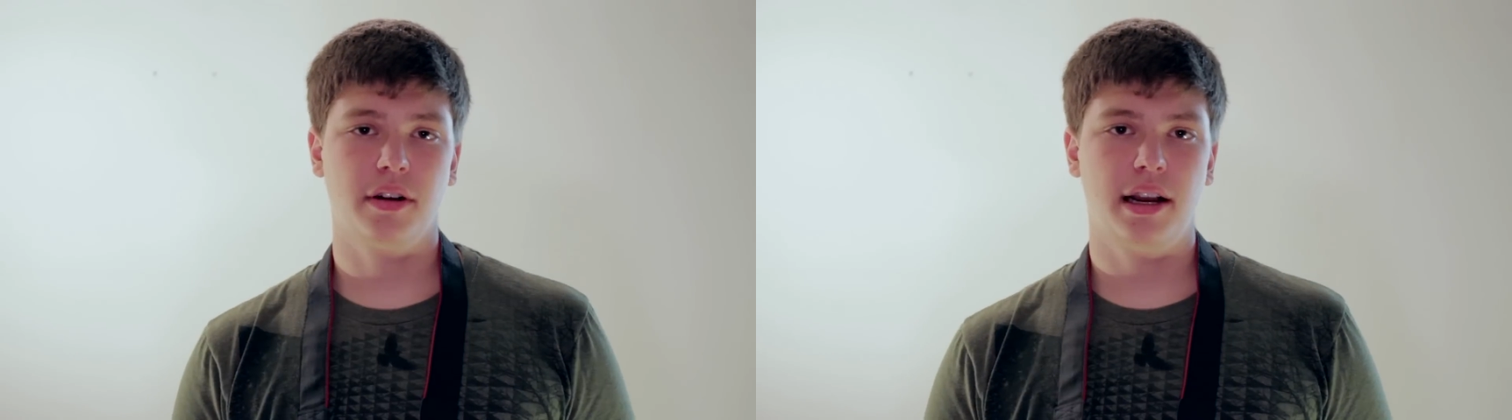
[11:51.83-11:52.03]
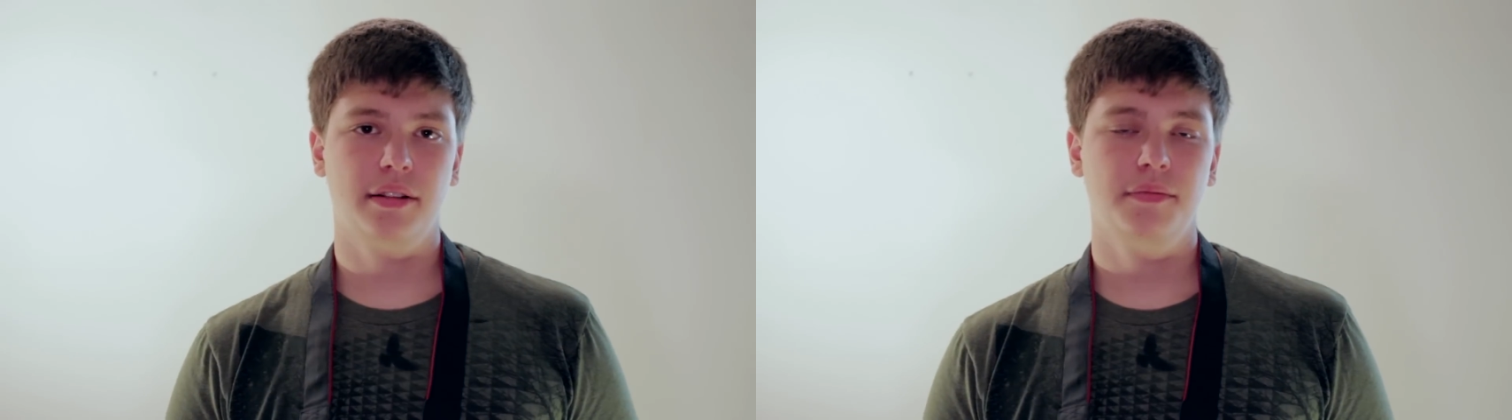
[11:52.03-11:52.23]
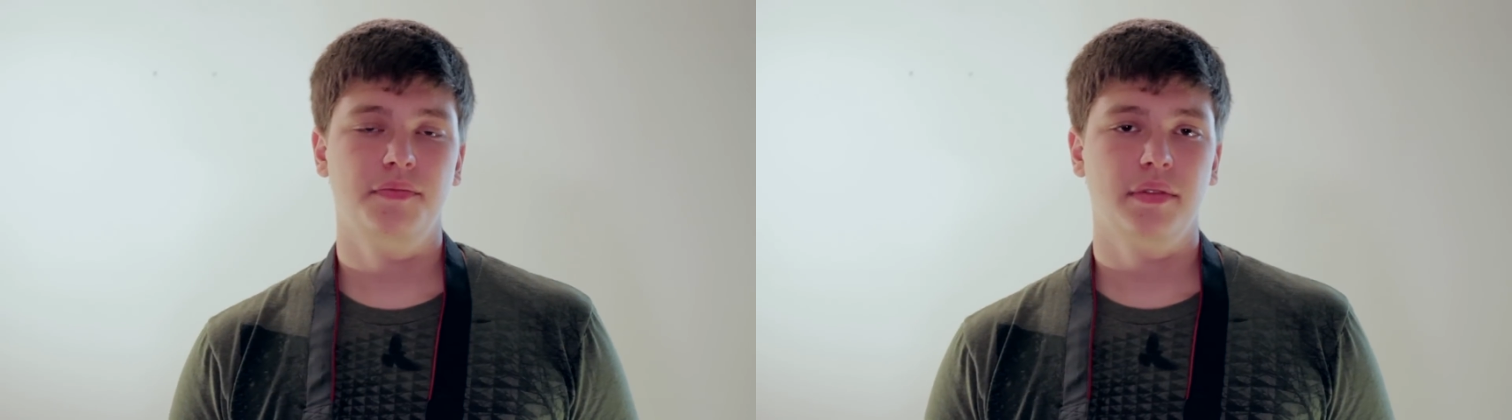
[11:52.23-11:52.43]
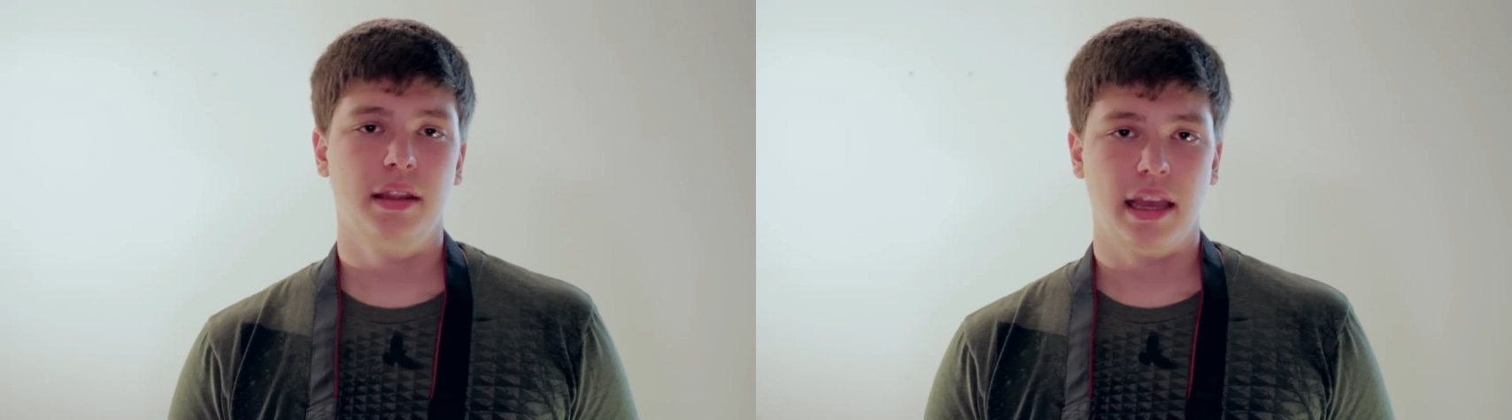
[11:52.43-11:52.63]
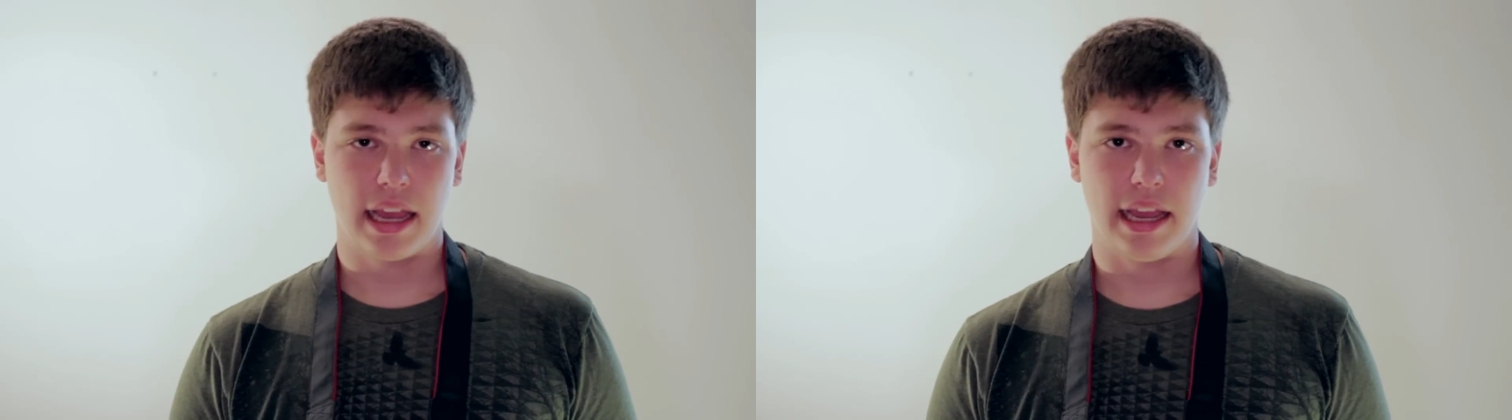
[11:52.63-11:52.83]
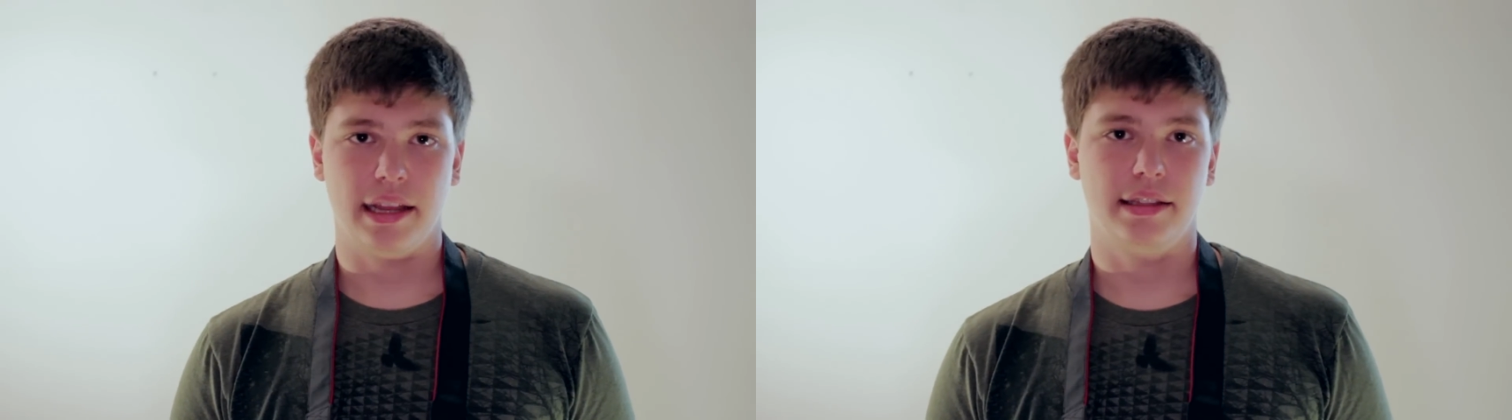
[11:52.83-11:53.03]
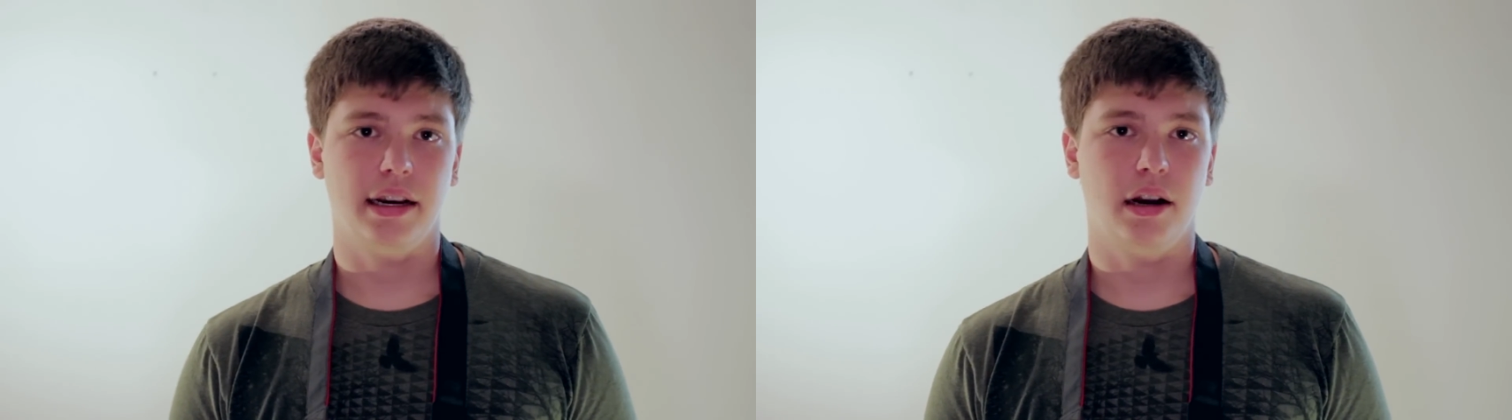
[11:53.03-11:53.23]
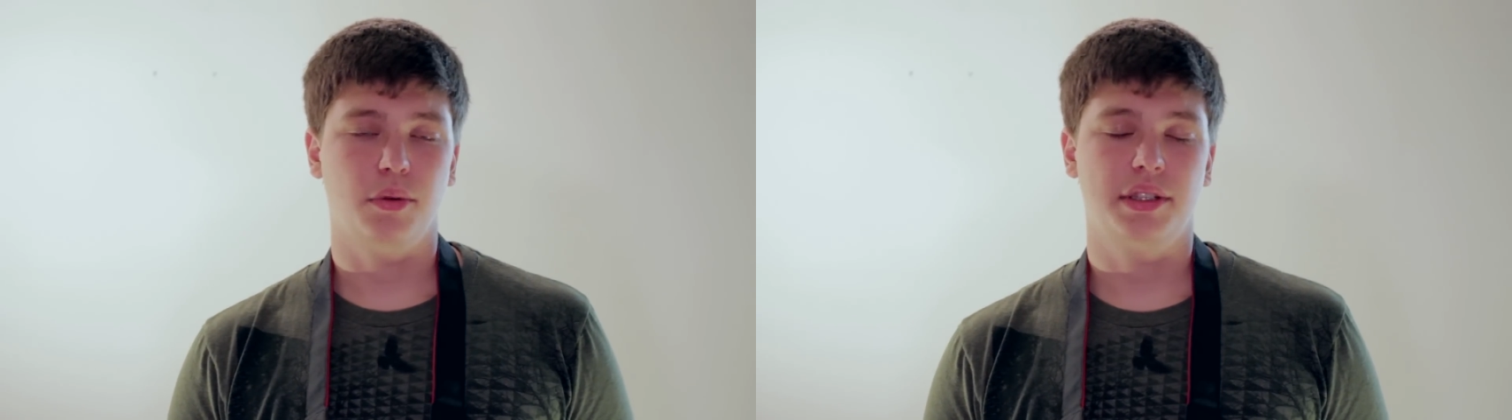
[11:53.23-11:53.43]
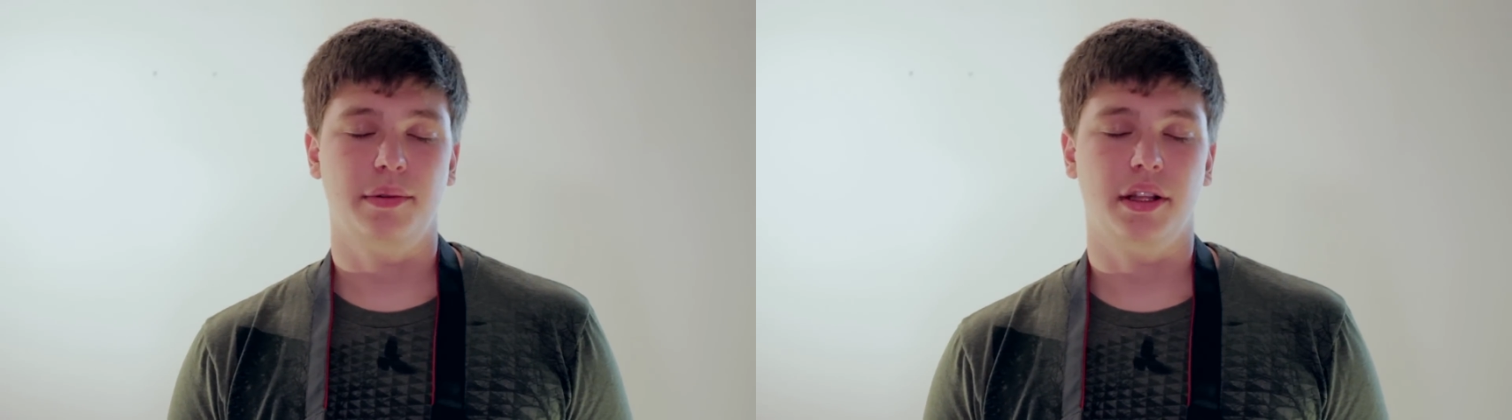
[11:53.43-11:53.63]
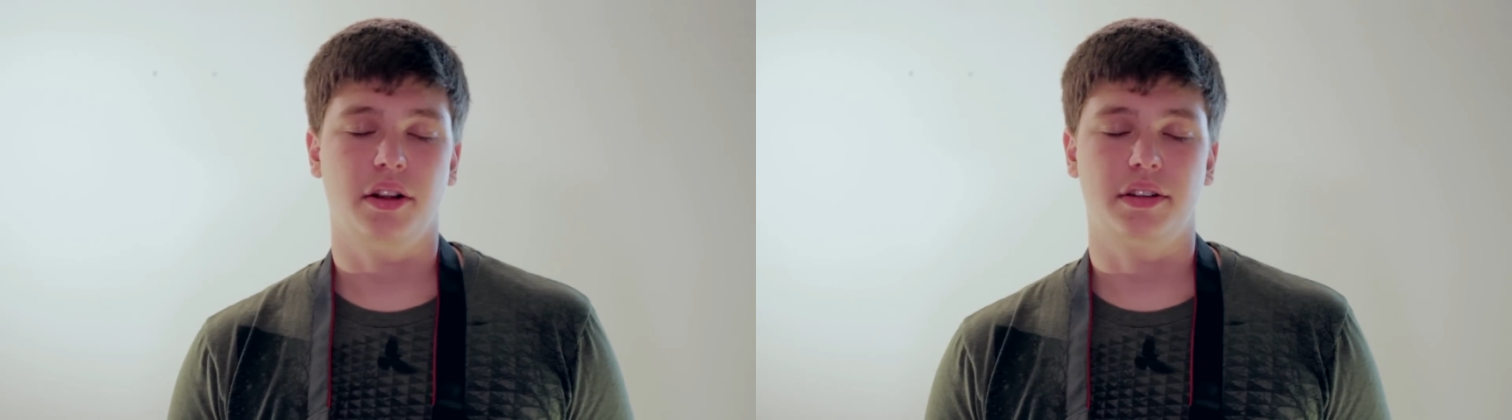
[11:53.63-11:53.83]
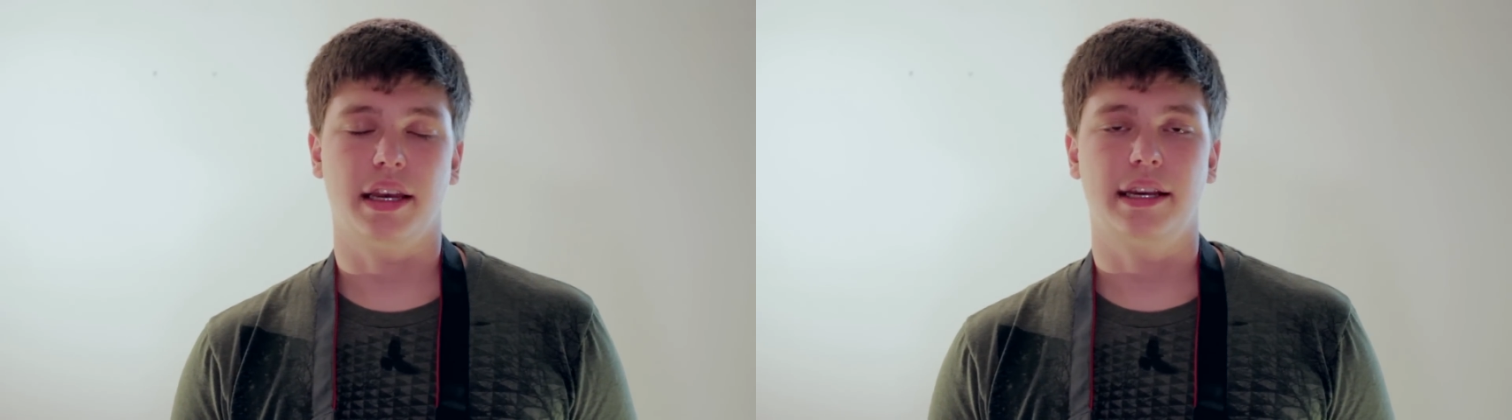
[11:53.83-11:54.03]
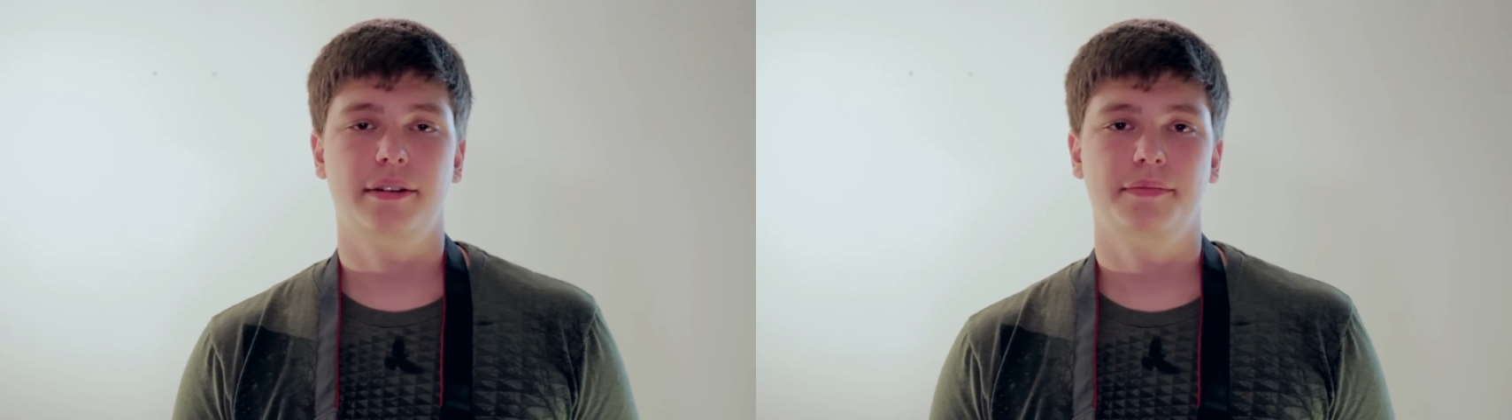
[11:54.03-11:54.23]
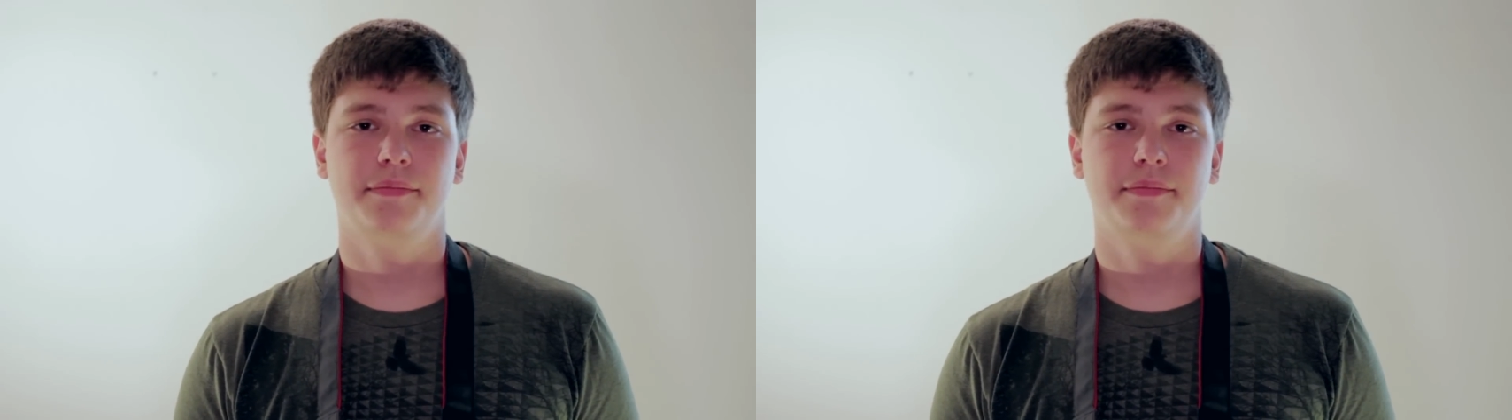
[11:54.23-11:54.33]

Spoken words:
on, and we'll see what it looks like.